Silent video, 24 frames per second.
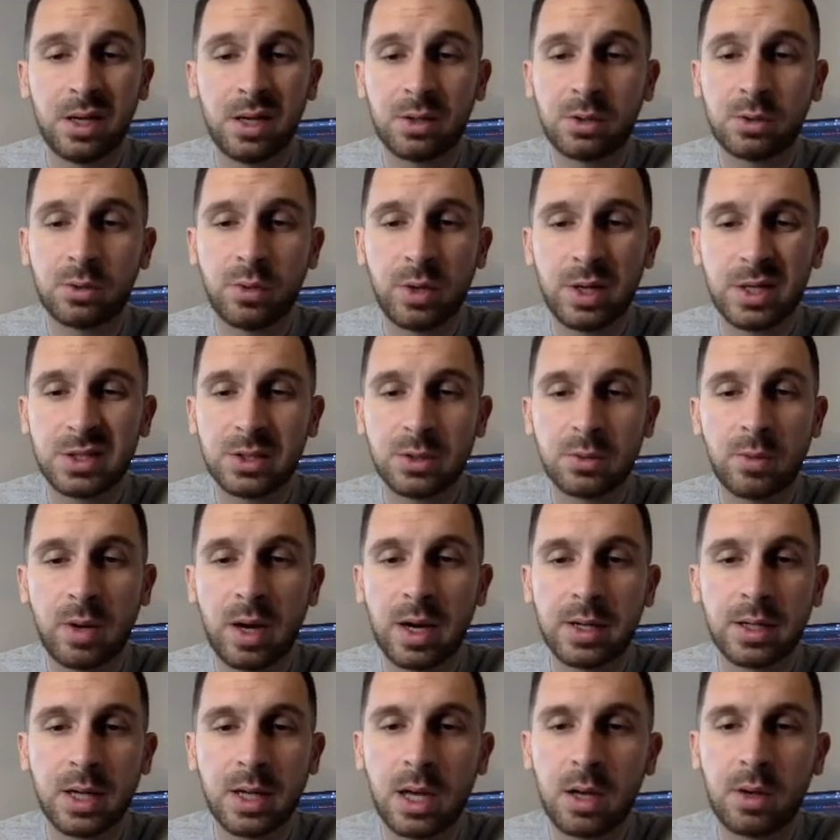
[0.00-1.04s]
crazy
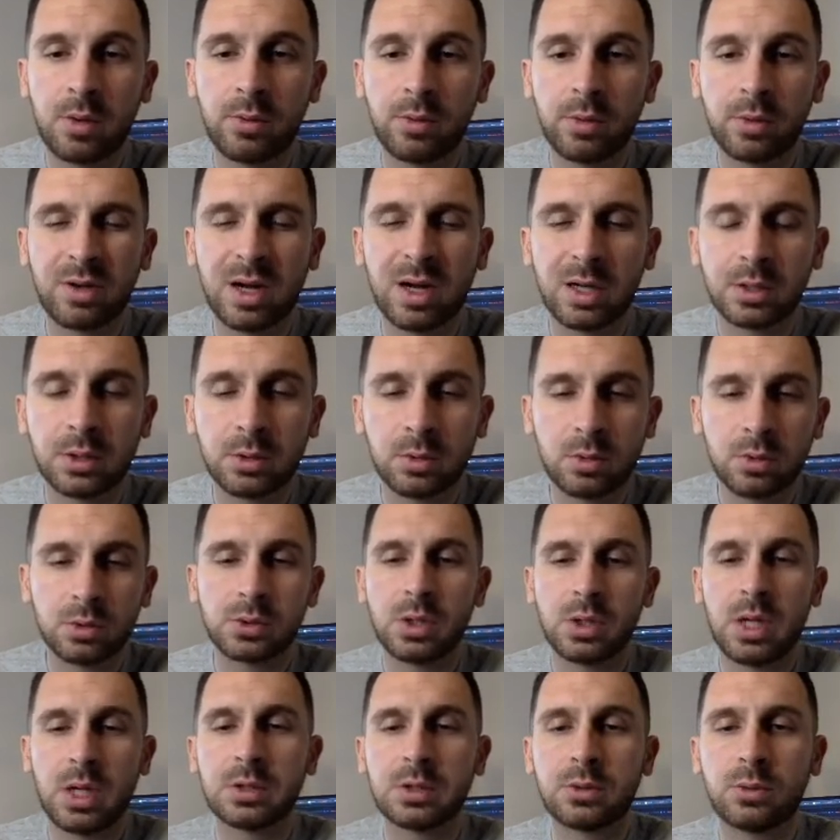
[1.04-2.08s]
right now regarding
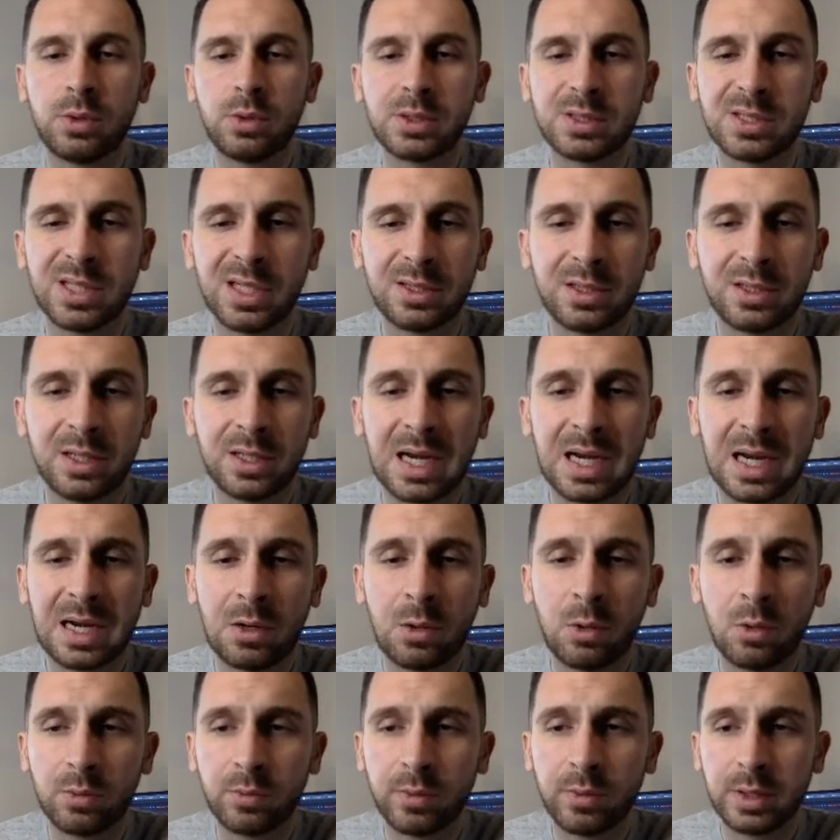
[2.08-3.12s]
also altcoins, that they are
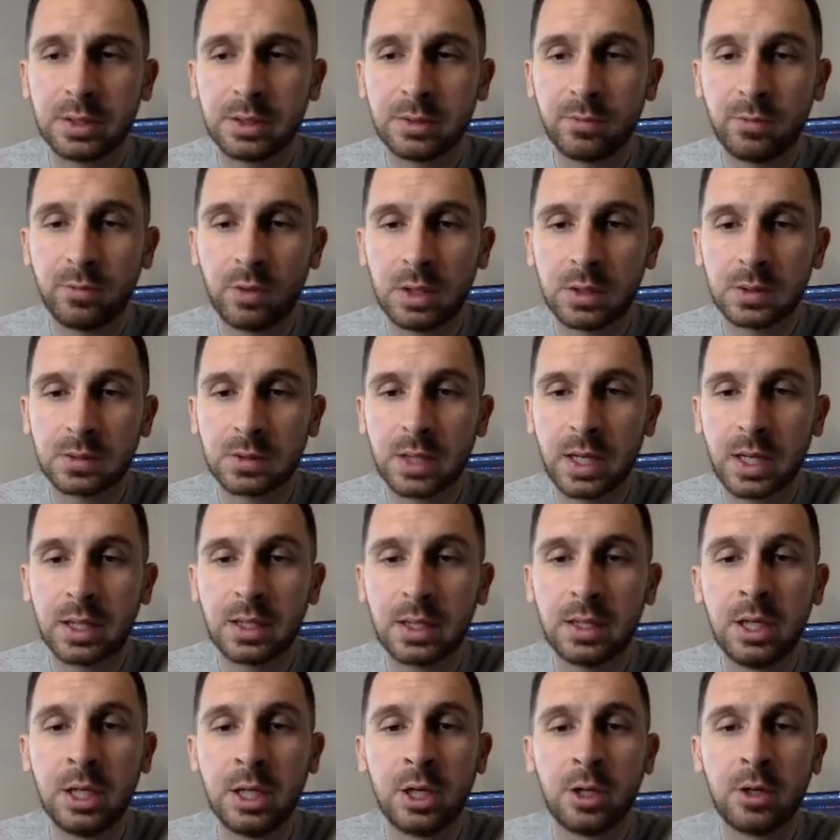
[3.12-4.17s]
already
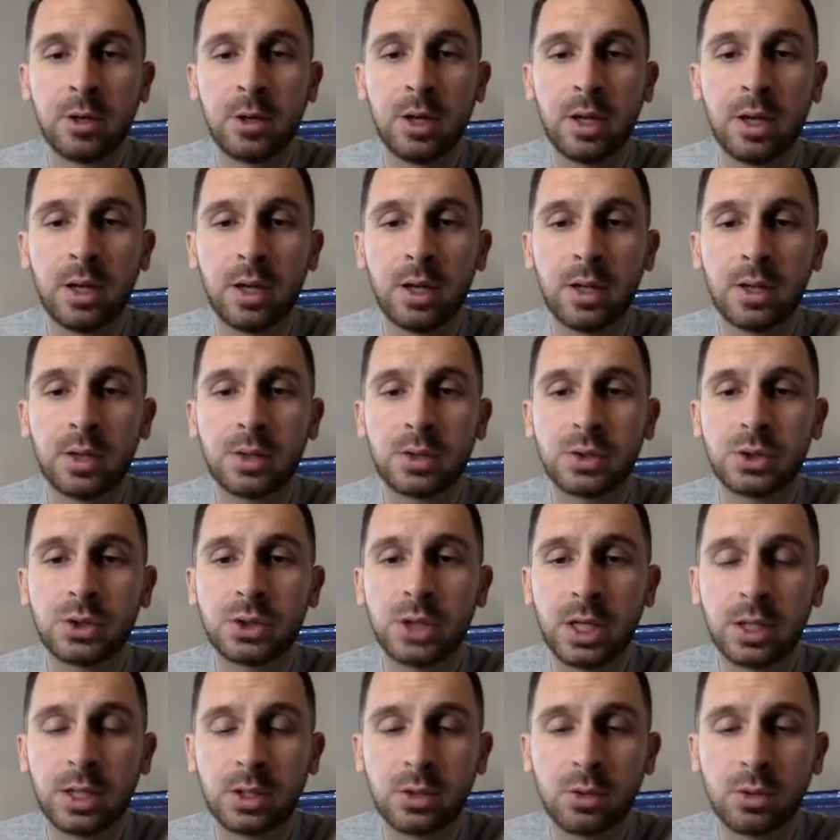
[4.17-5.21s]
volatile.
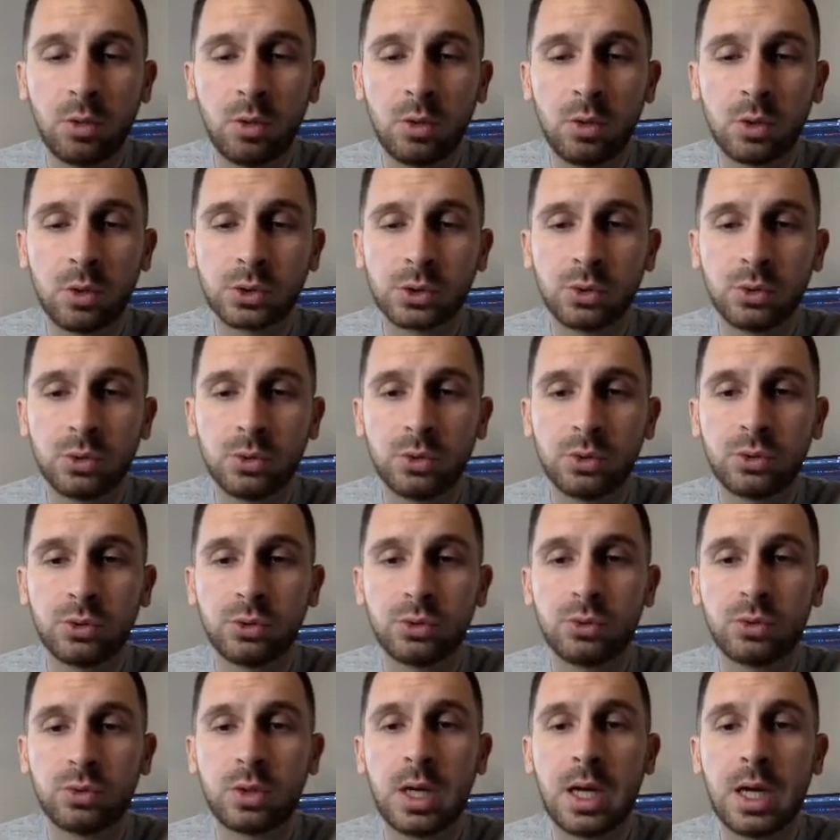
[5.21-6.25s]
Check also
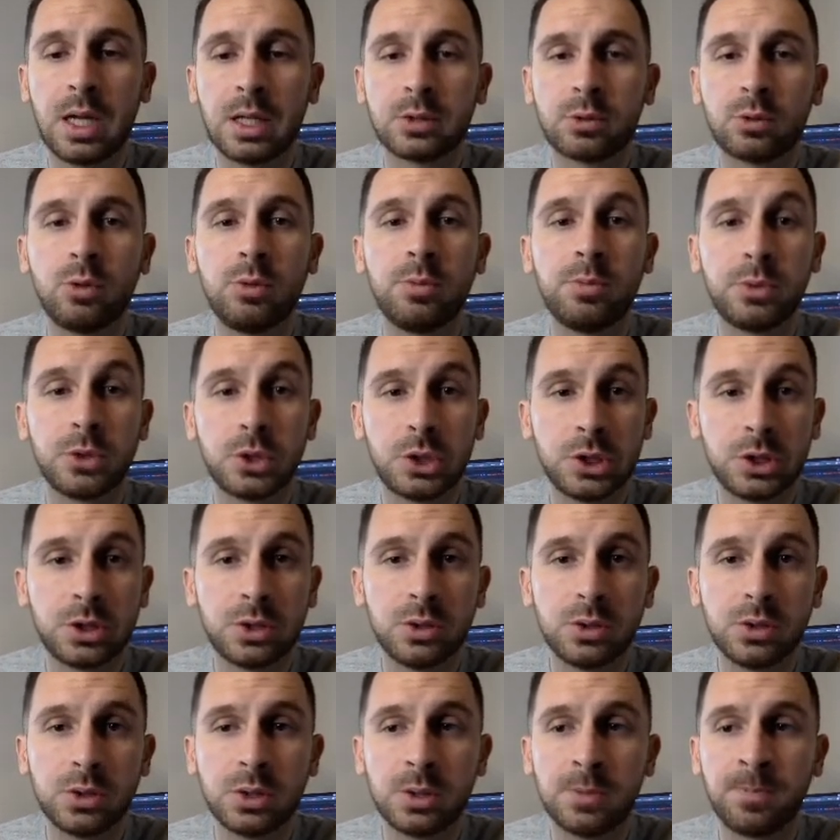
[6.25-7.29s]
your altcoin
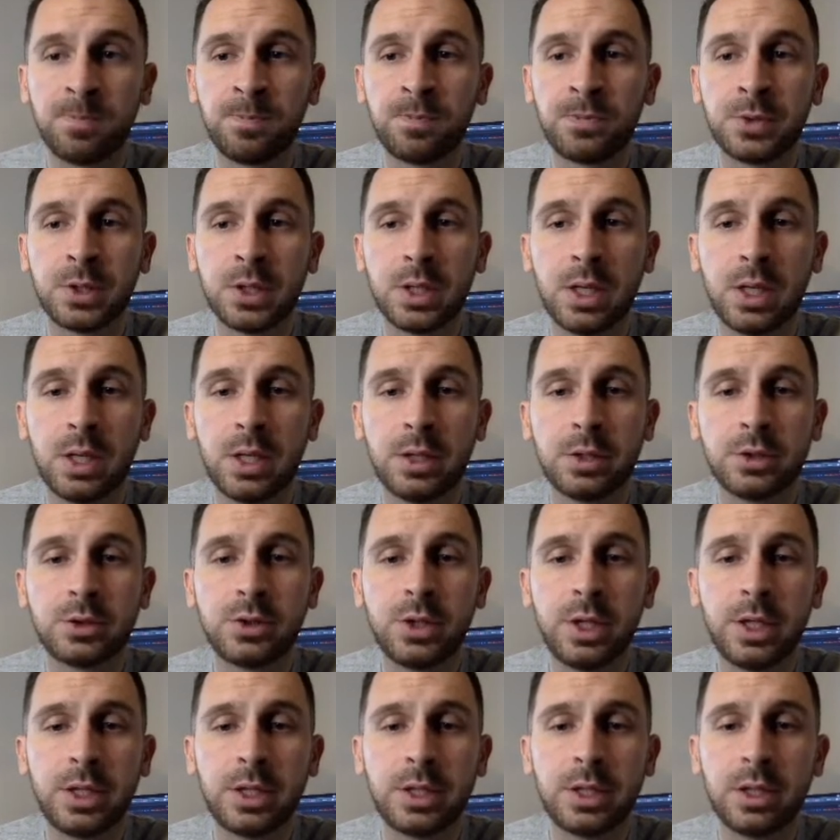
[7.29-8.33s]
positions.
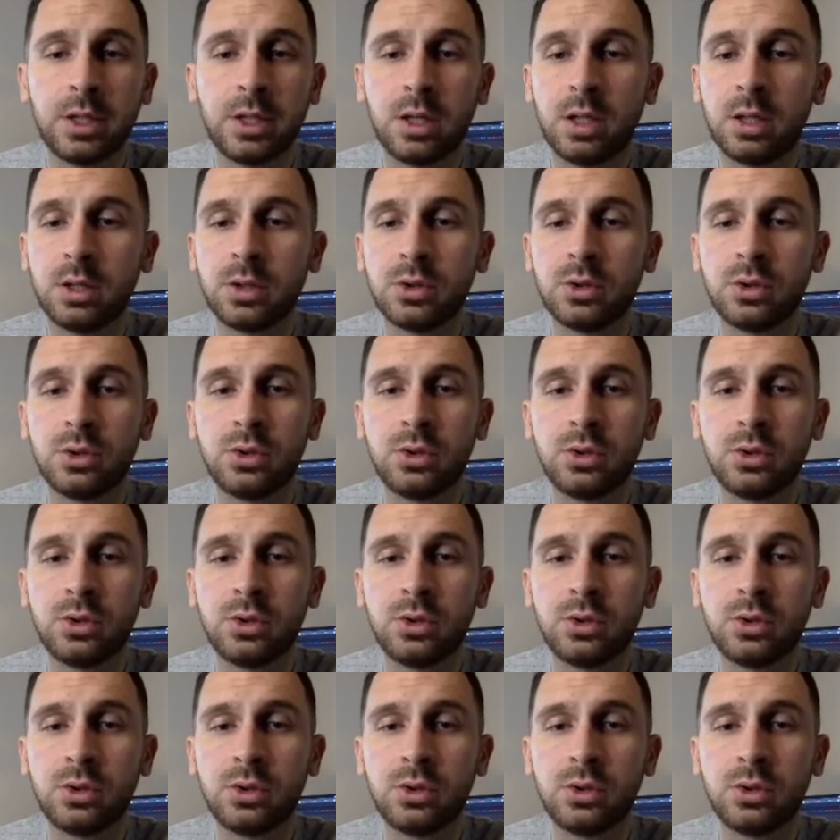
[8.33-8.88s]
Take care.